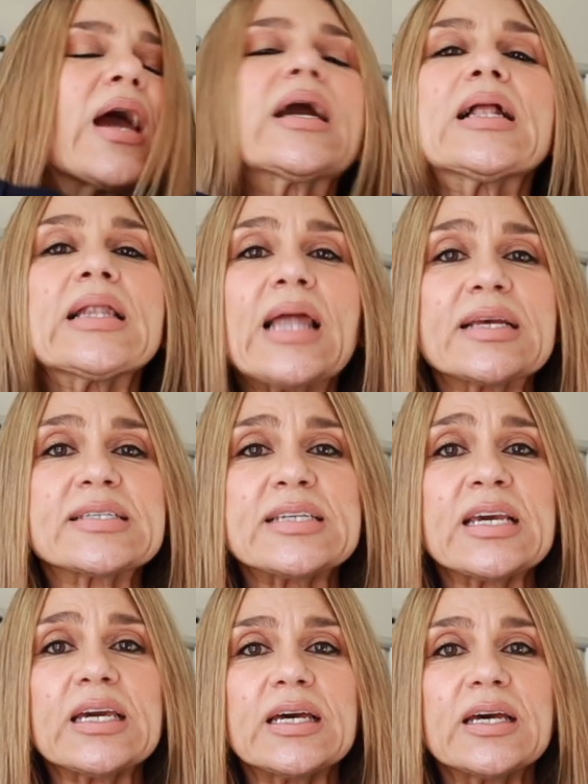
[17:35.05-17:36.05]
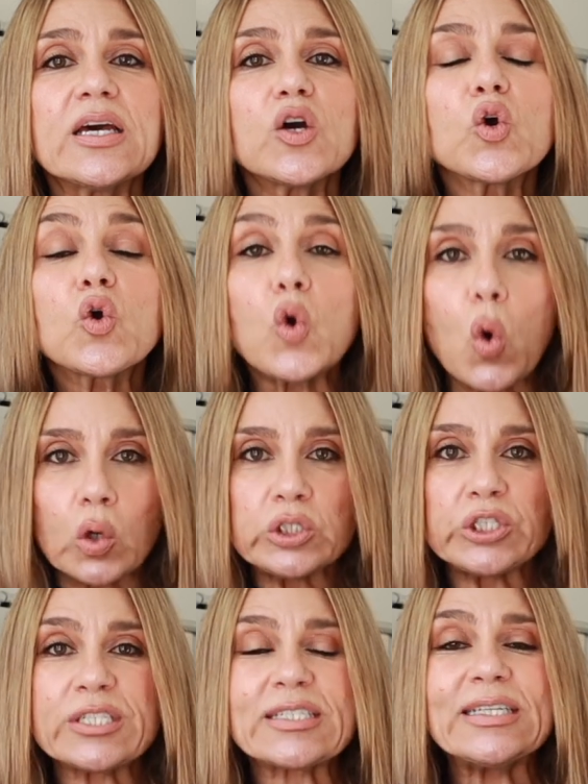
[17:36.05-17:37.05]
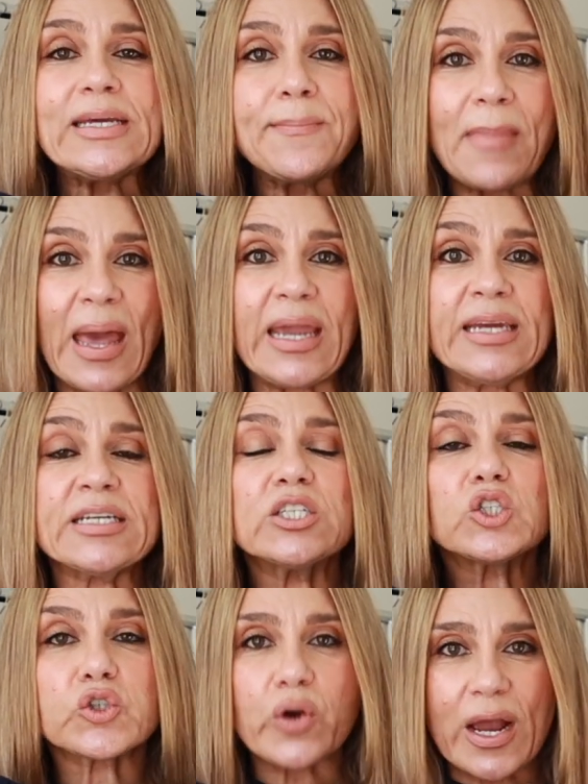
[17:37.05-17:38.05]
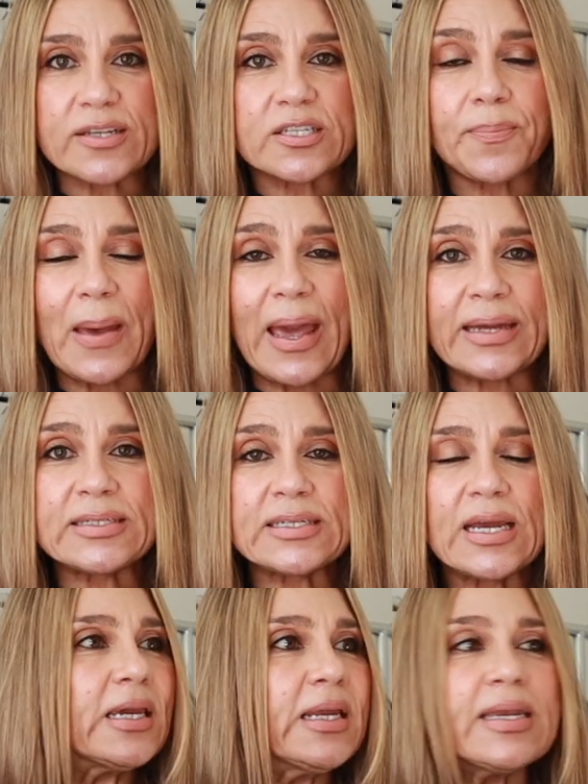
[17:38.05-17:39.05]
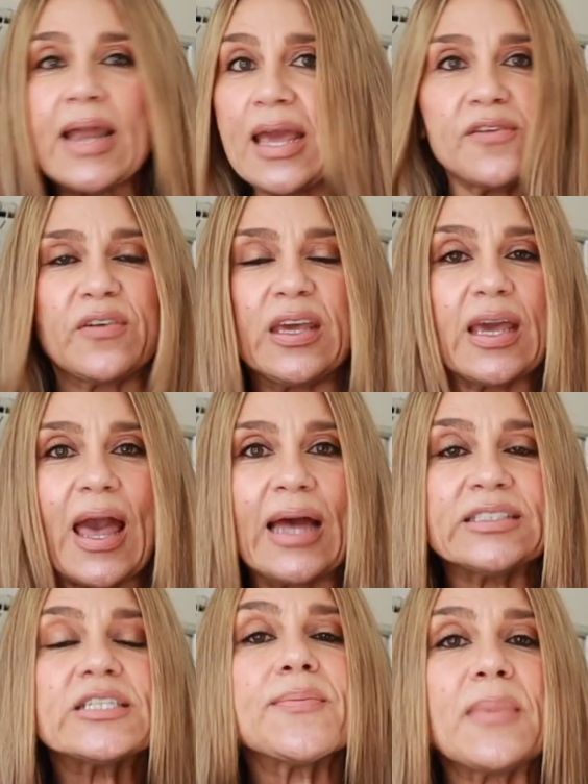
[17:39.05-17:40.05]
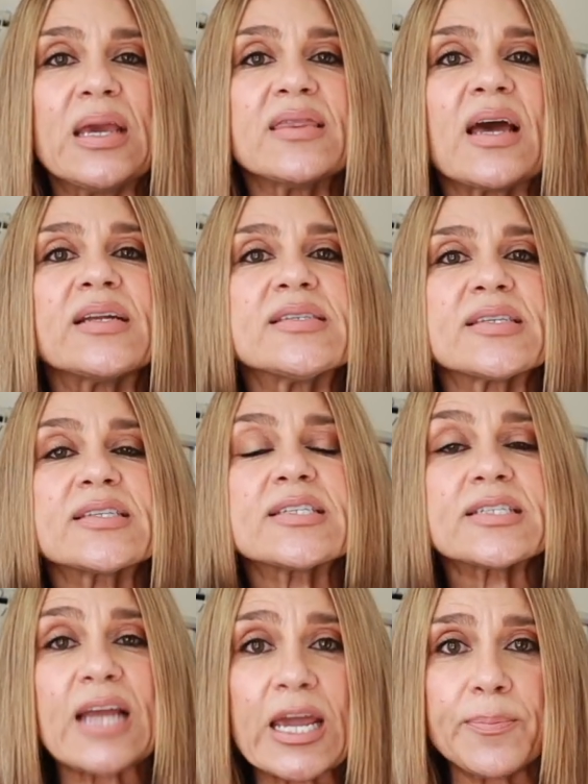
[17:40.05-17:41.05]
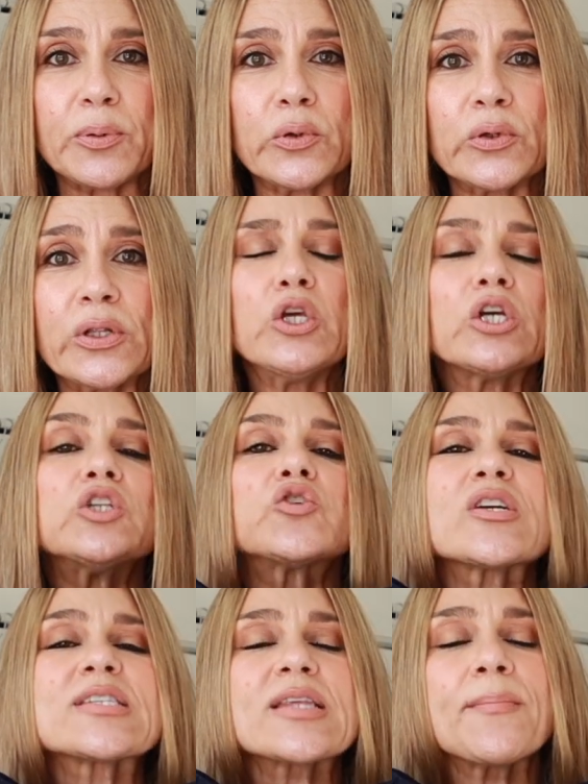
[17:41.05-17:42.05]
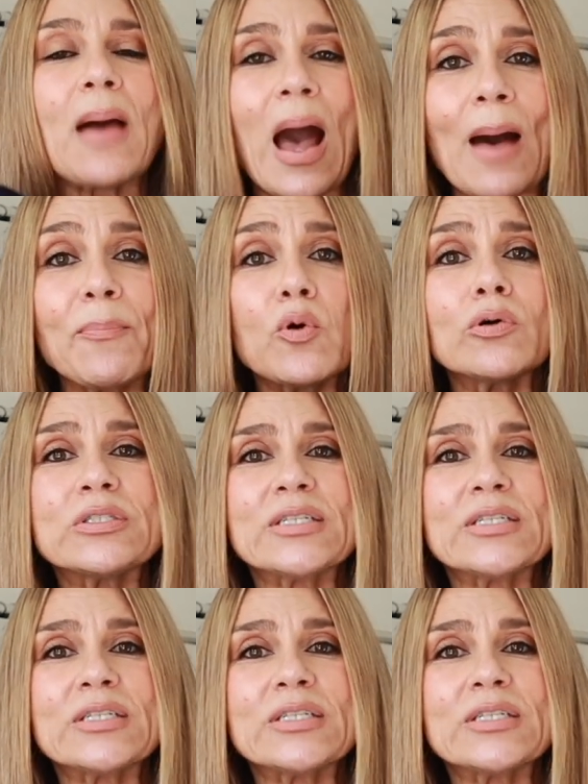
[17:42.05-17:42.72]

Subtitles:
a classic, gorgeously made trouser pant in navy. And to me, that is a staple. You can dress them up or